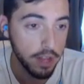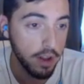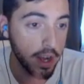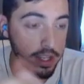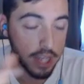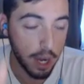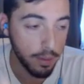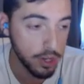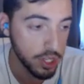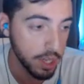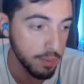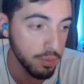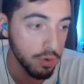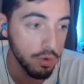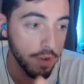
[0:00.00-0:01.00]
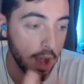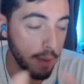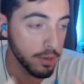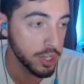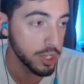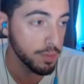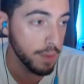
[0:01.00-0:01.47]
lines, how much they move, how
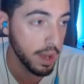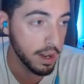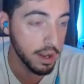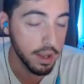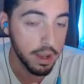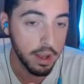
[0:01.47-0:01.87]
much is bet.